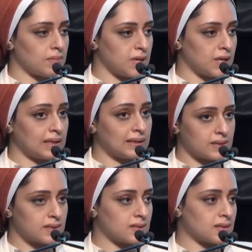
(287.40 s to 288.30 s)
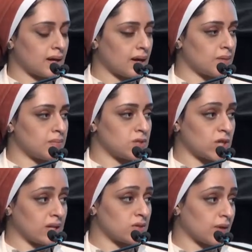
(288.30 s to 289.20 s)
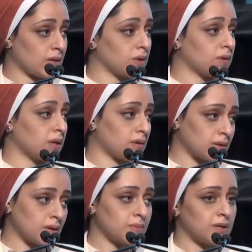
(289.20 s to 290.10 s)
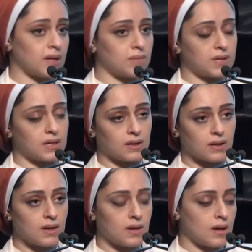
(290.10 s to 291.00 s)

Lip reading: meaning less chance of having radiotherapy, and being